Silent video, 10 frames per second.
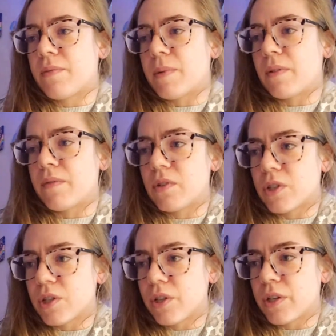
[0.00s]
But if you
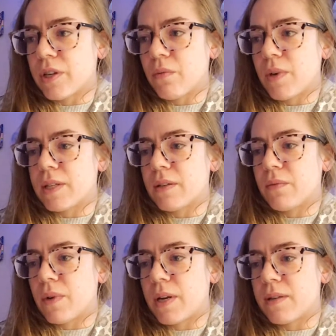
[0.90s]
just look at what
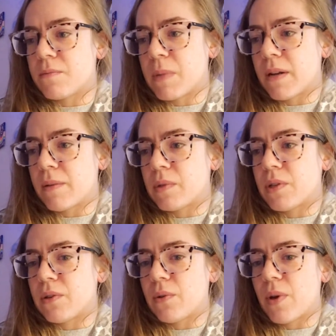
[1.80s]
he's been up
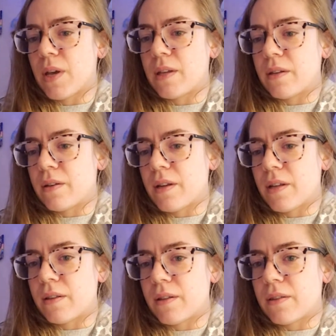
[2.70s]
to, and
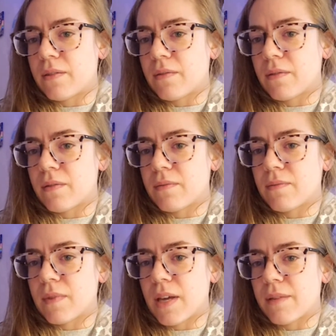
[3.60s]
the,
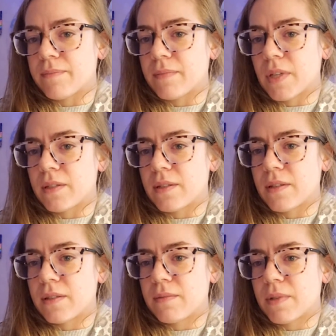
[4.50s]
yeah, there's
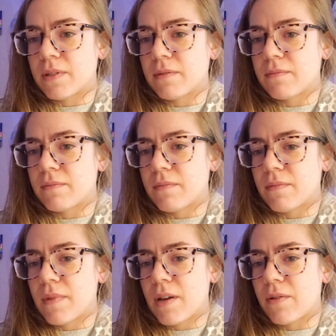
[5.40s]
been,
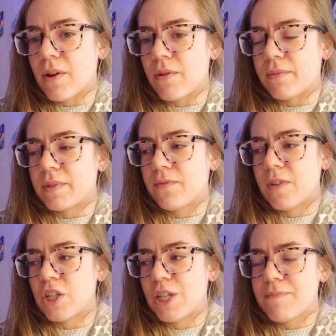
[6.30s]
I don't know, it's
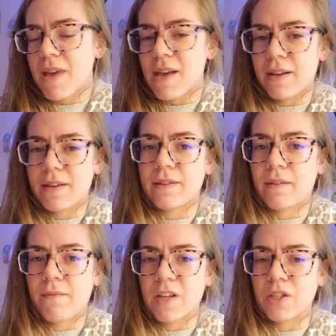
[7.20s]
fishy, man. It's
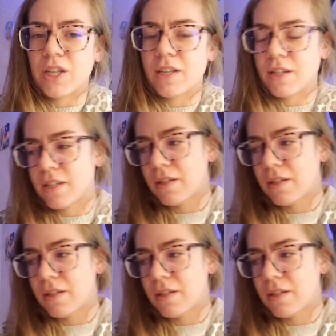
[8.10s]
fishy.